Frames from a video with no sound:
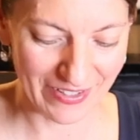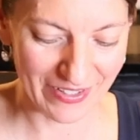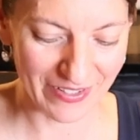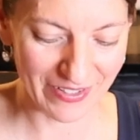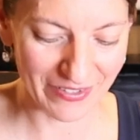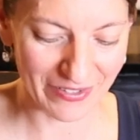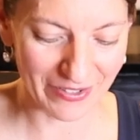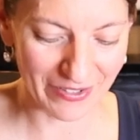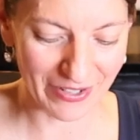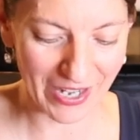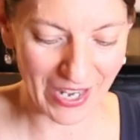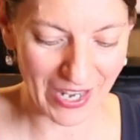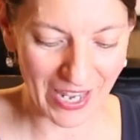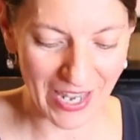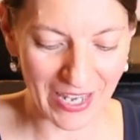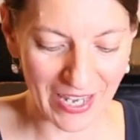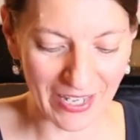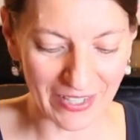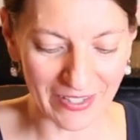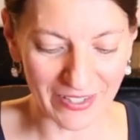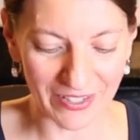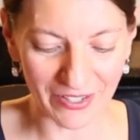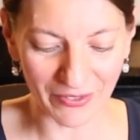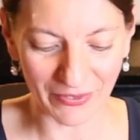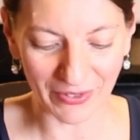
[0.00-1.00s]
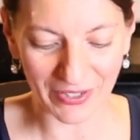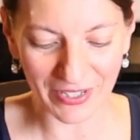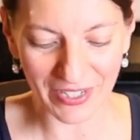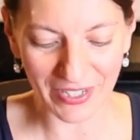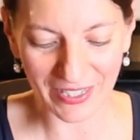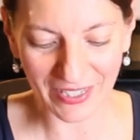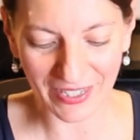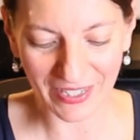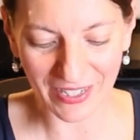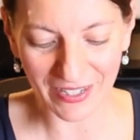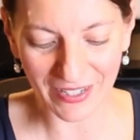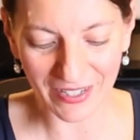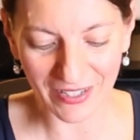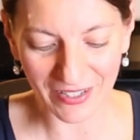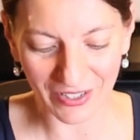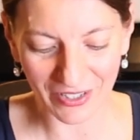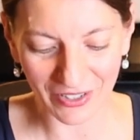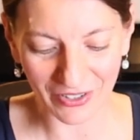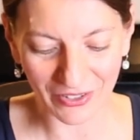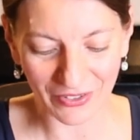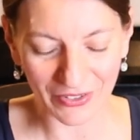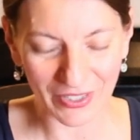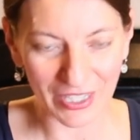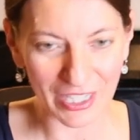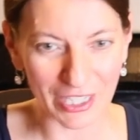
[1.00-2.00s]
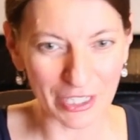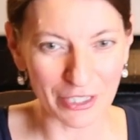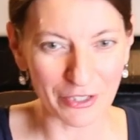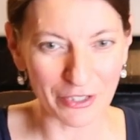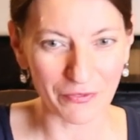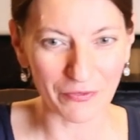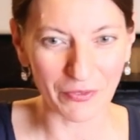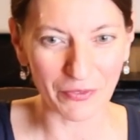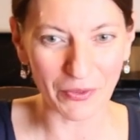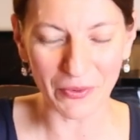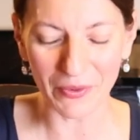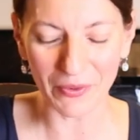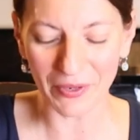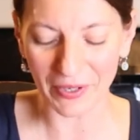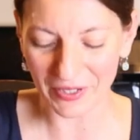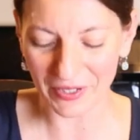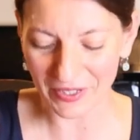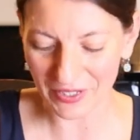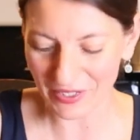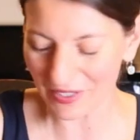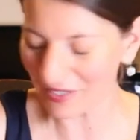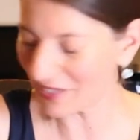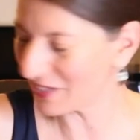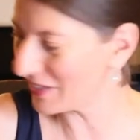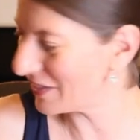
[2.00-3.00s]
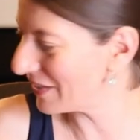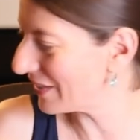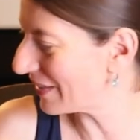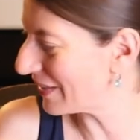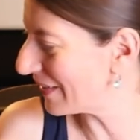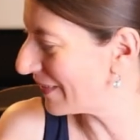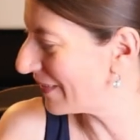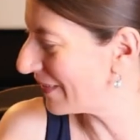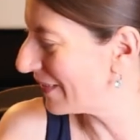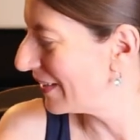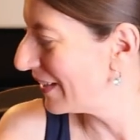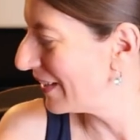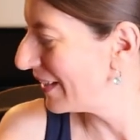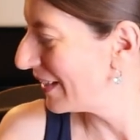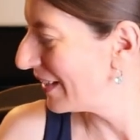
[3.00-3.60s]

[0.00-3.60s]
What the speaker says: Okay, so we're just going to do these 4 just to